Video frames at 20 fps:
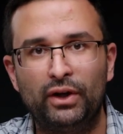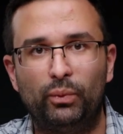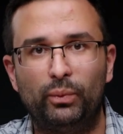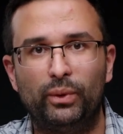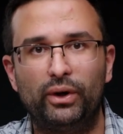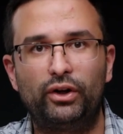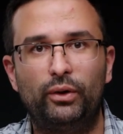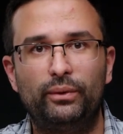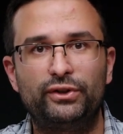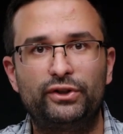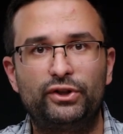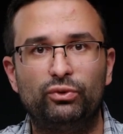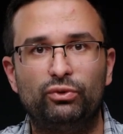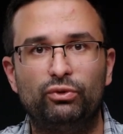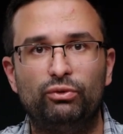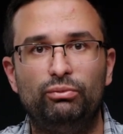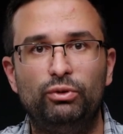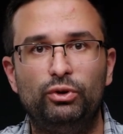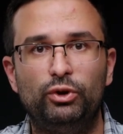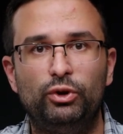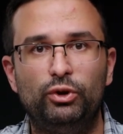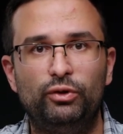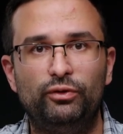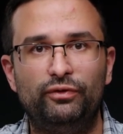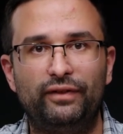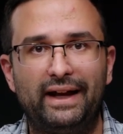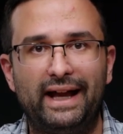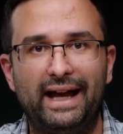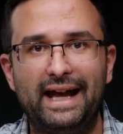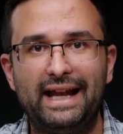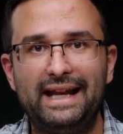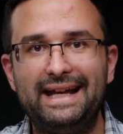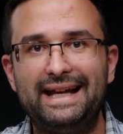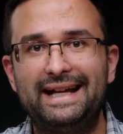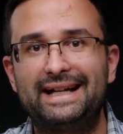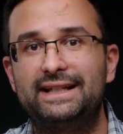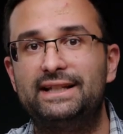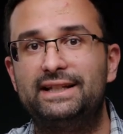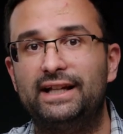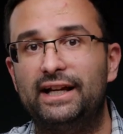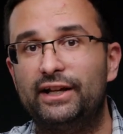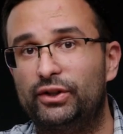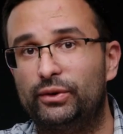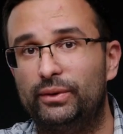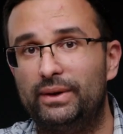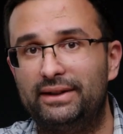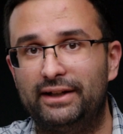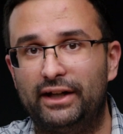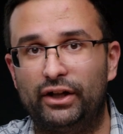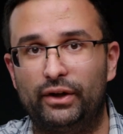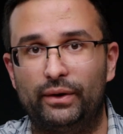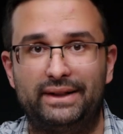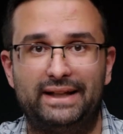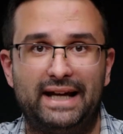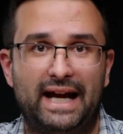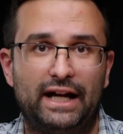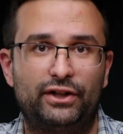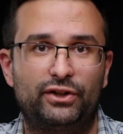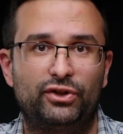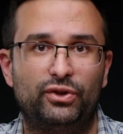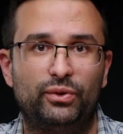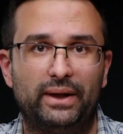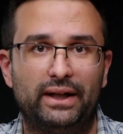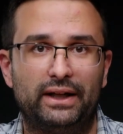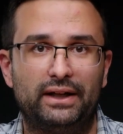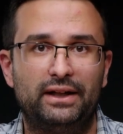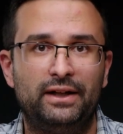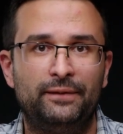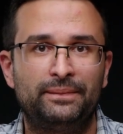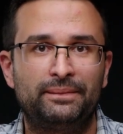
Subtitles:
we're going to remove any accessories that are attached to it.